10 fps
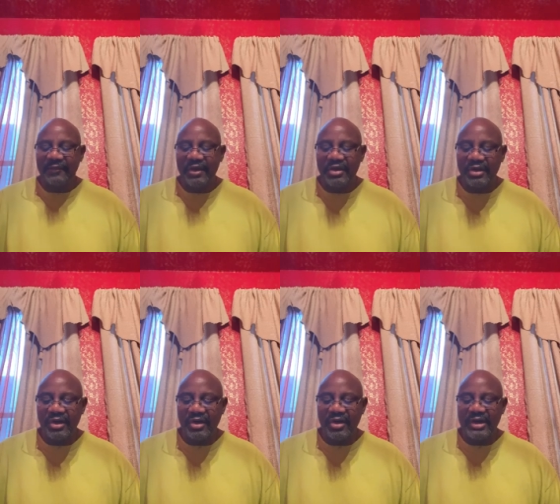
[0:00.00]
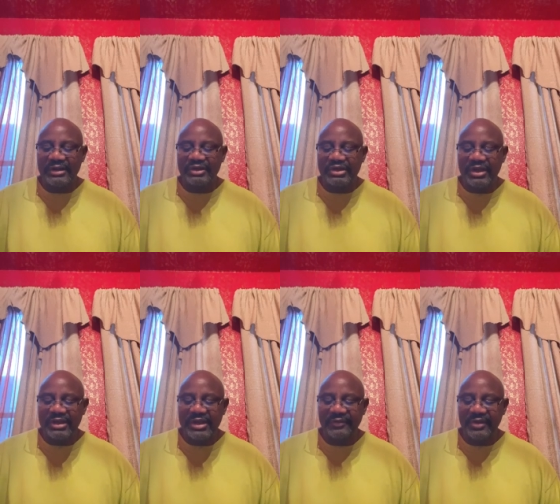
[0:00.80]
Fear the Lord and
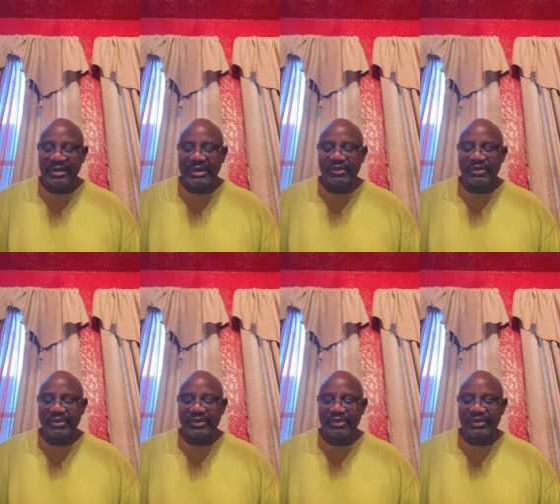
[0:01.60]
shun evil.